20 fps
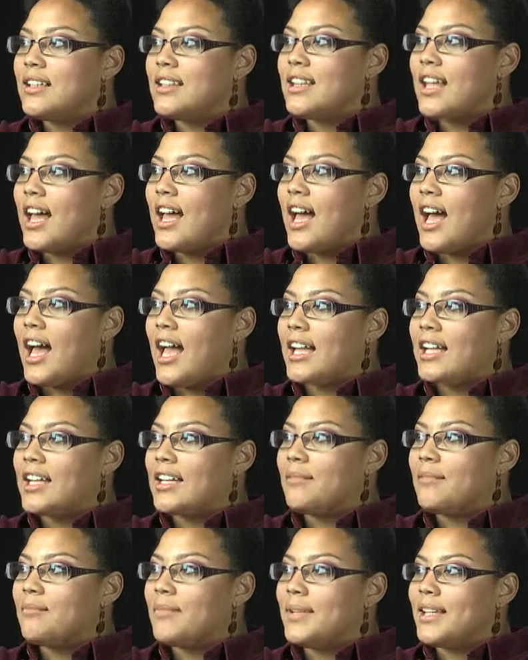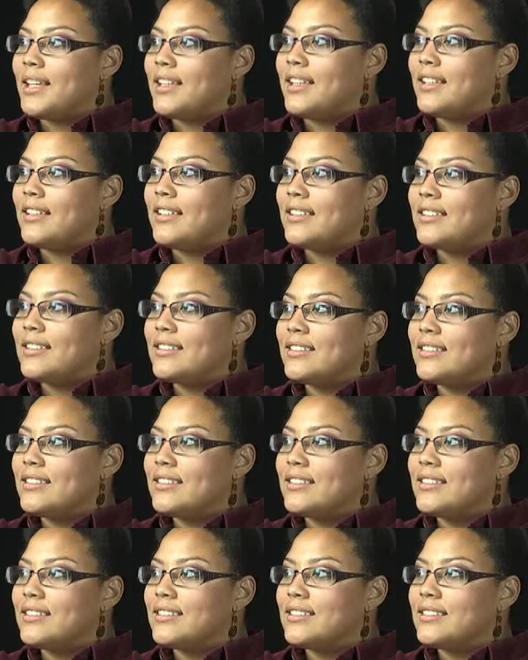that I can be
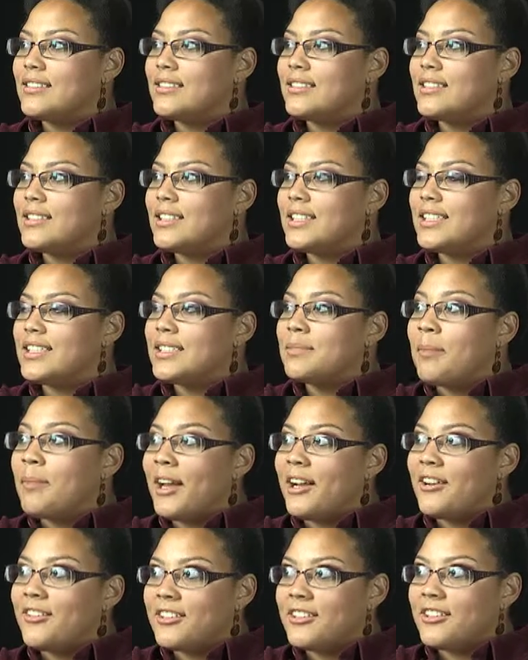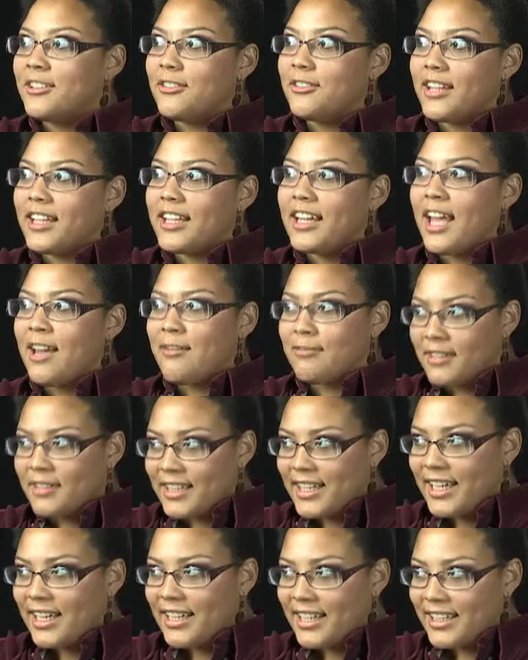inspired to do, like, every day.